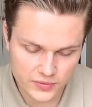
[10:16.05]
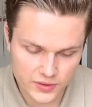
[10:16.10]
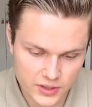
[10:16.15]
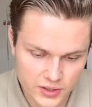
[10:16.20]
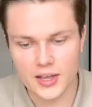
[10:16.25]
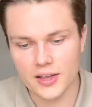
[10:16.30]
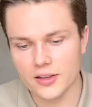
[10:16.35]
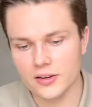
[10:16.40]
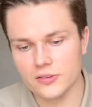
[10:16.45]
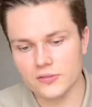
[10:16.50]

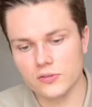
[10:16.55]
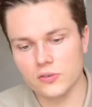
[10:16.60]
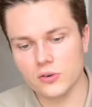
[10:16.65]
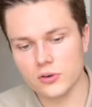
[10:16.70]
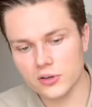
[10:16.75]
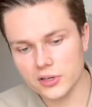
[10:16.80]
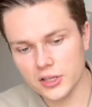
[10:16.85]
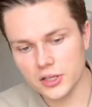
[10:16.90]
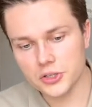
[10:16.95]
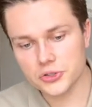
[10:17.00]
And
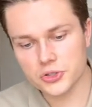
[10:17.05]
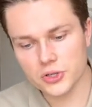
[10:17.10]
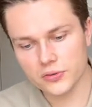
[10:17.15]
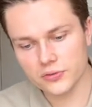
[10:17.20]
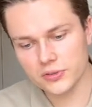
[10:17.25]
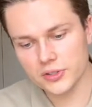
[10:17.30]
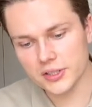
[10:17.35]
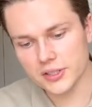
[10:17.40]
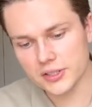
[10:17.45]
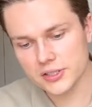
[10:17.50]
for each
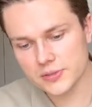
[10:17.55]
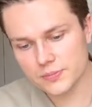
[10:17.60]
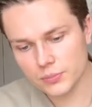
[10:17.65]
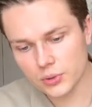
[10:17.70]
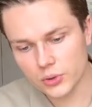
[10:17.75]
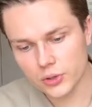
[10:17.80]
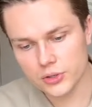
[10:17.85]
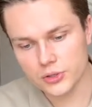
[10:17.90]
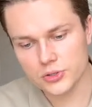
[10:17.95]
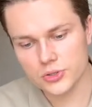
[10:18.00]
of these
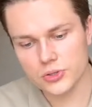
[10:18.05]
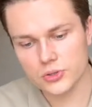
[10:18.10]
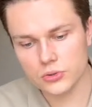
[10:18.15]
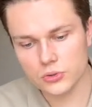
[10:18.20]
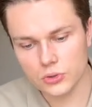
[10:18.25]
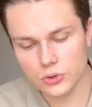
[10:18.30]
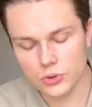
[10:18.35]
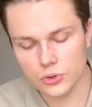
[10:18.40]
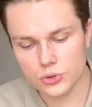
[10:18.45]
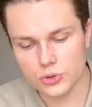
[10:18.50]
points
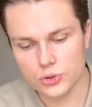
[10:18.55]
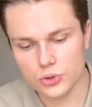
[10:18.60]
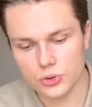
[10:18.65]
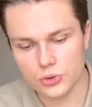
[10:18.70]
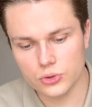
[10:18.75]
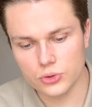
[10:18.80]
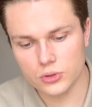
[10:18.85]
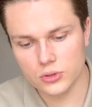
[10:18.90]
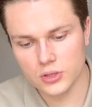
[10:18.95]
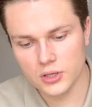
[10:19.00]
you
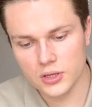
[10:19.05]
should